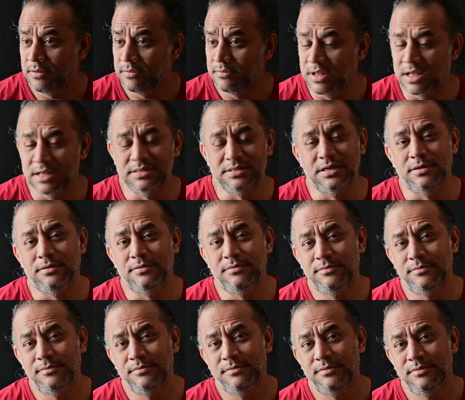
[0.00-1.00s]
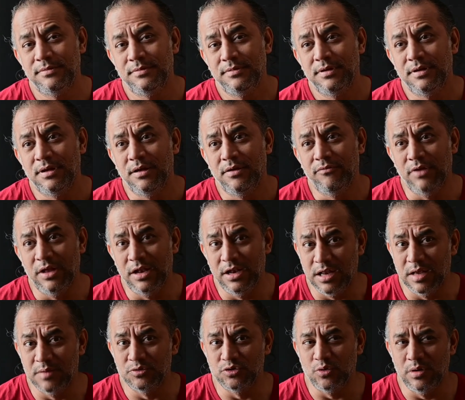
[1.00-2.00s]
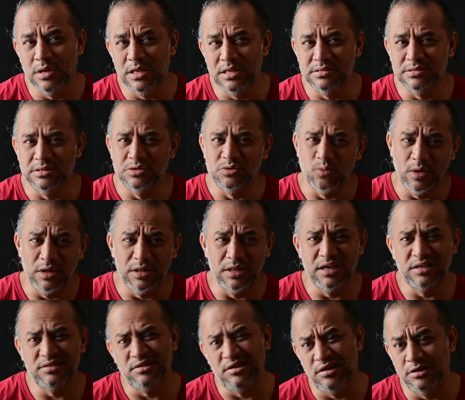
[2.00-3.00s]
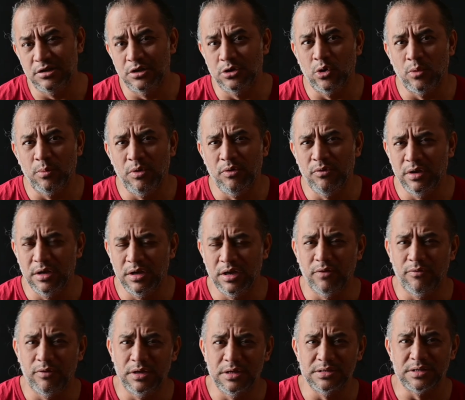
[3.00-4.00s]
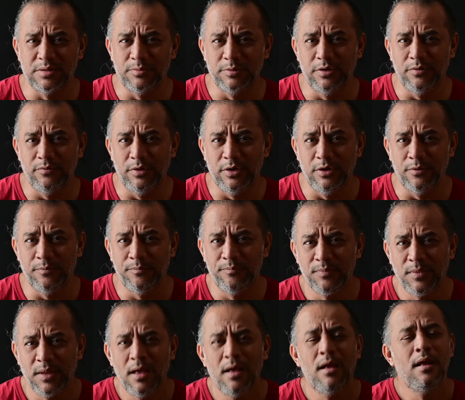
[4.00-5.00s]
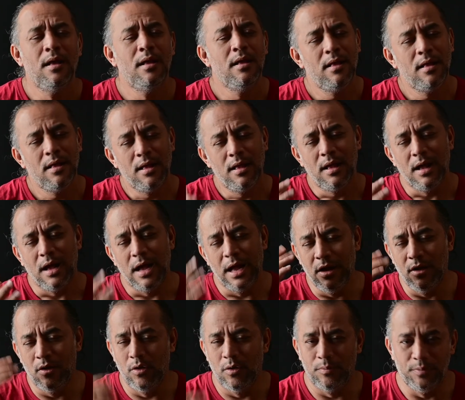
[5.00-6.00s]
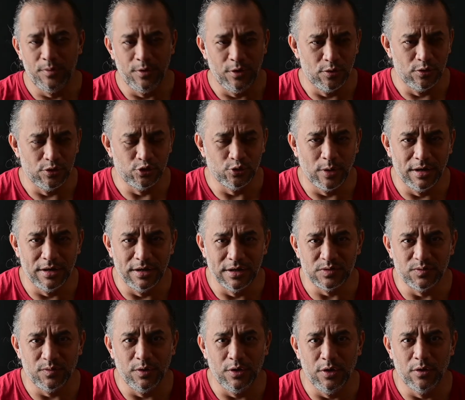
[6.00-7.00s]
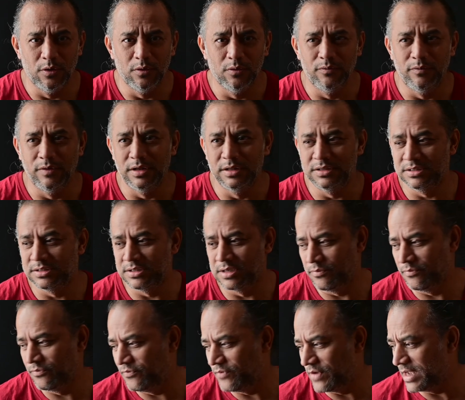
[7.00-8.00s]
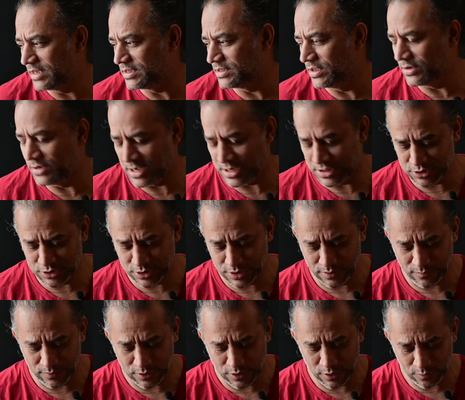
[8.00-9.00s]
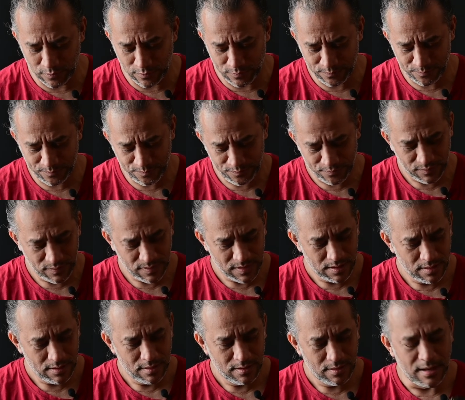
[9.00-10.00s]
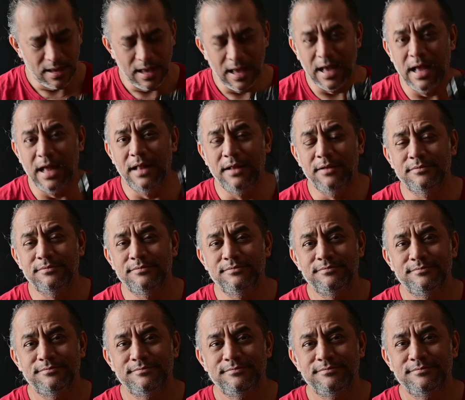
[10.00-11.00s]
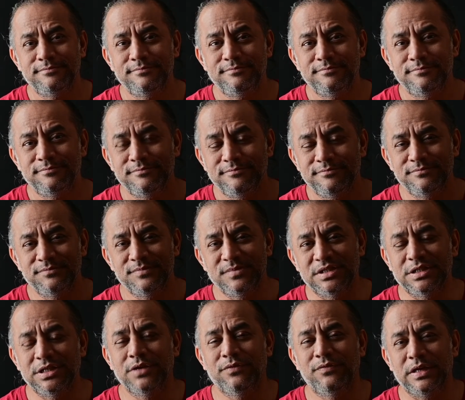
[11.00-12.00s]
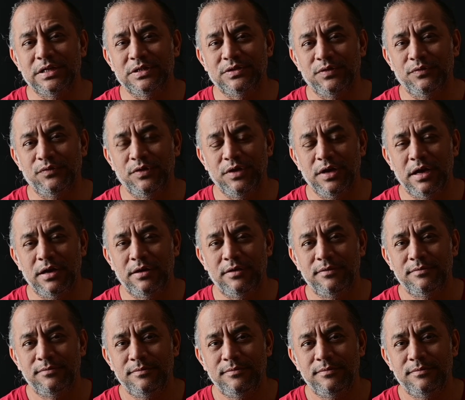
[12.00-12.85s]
That's it. When it comes to lenses, well, that's another topic we'll cover in some other video. I hope you enjoyed this video with some facts that I shared with you and GFX 50R.